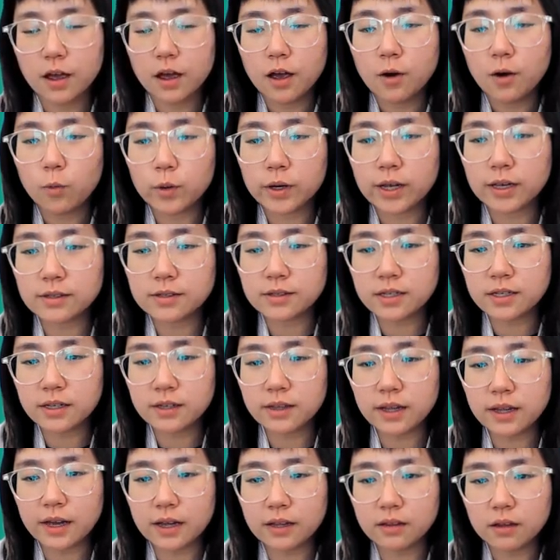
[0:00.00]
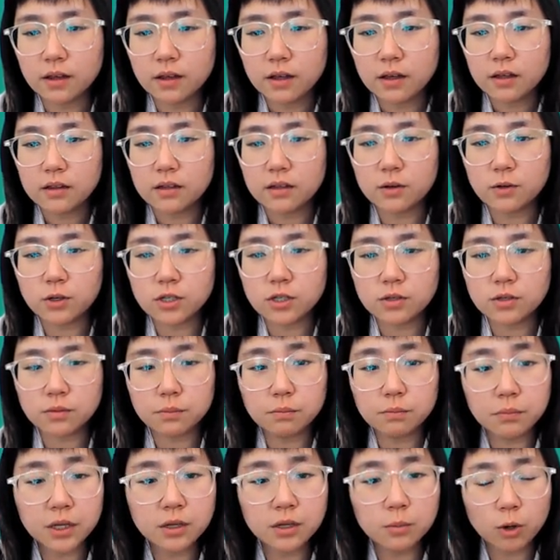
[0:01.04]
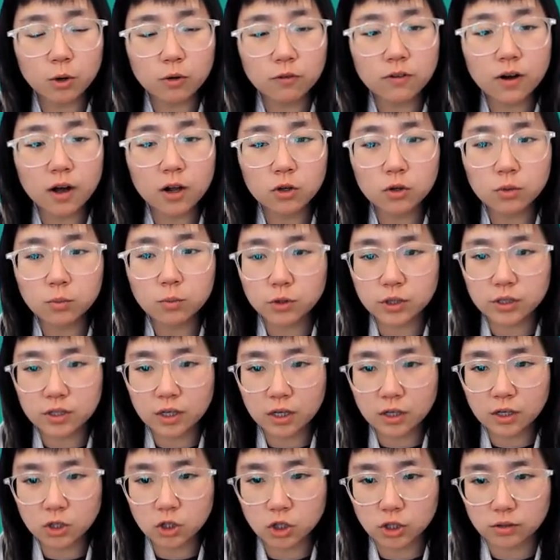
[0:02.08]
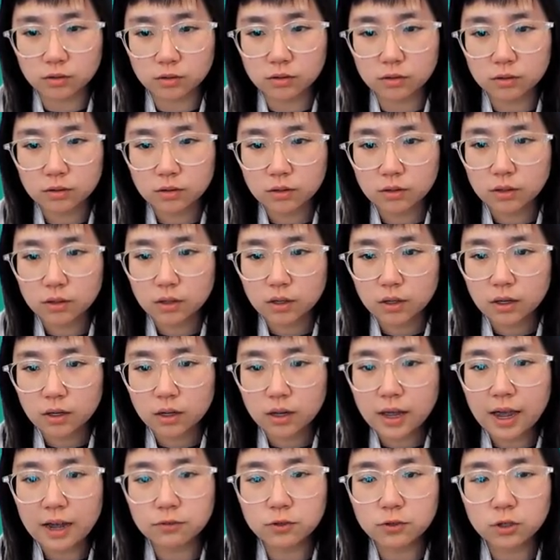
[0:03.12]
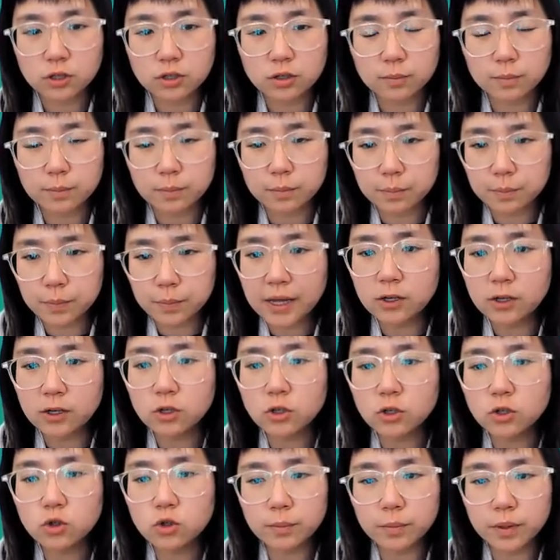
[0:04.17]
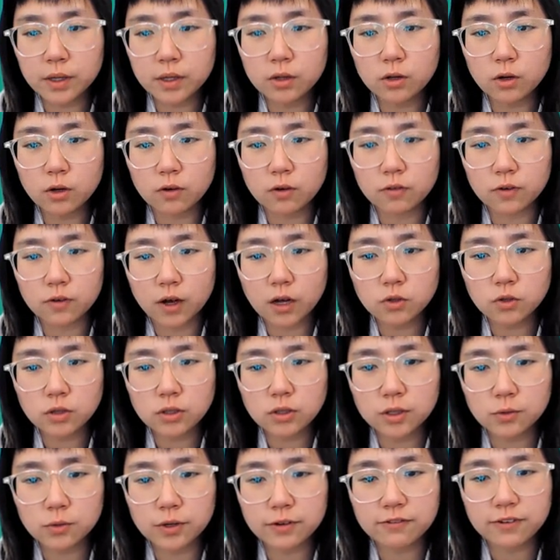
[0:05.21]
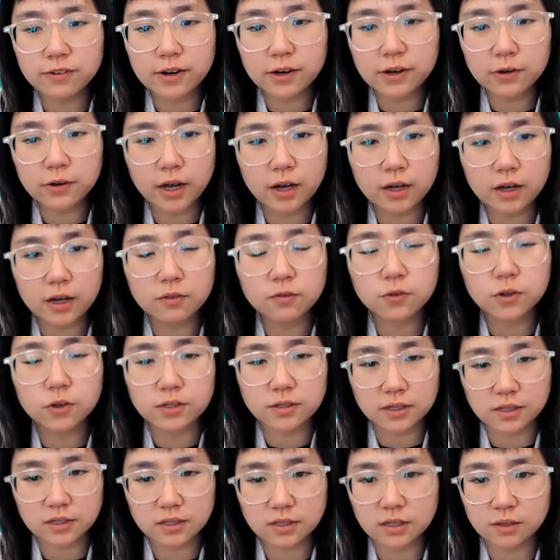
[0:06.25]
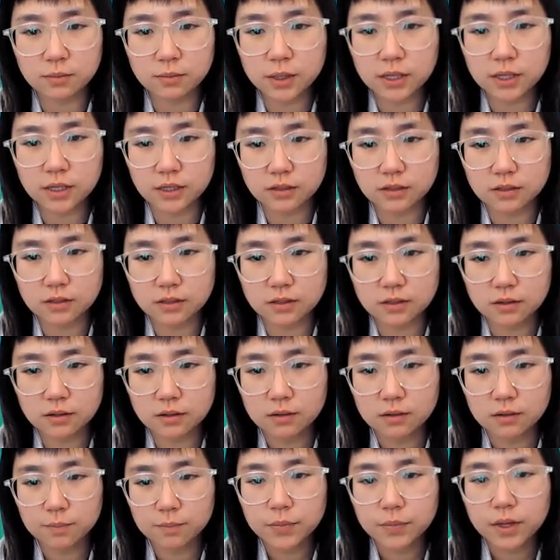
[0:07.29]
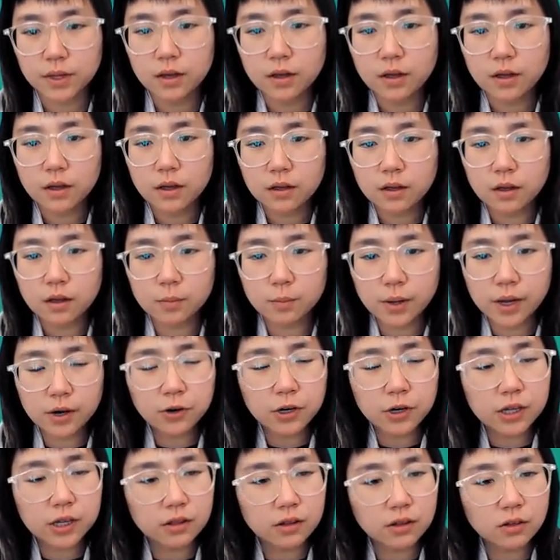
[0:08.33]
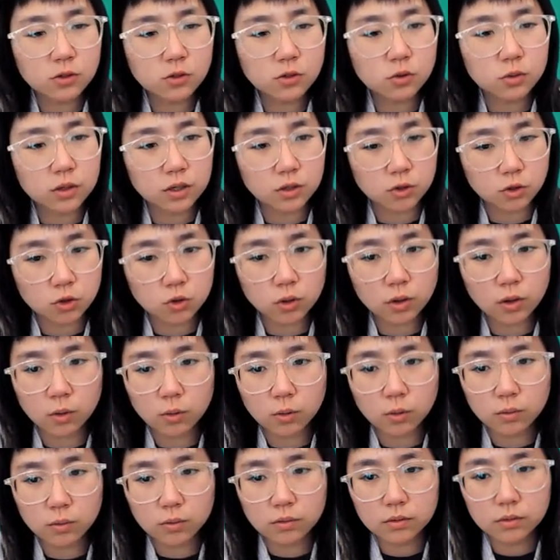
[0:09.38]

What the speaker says: We can see that there is minimal volume reduction after the batter treatment of 100 degrees Fahrenheit for 60 minutes. Comparing this to control,